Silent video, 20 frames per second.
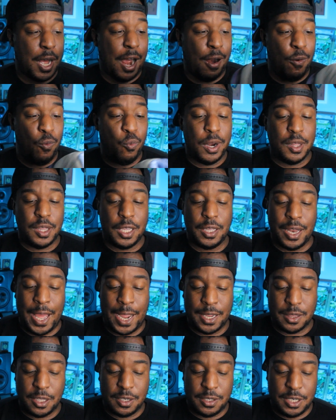I really
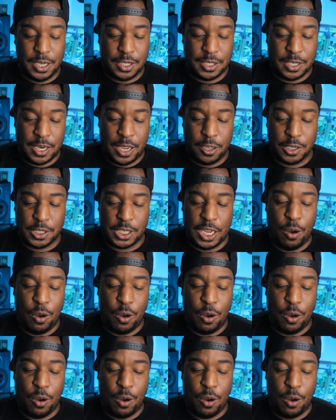like the details,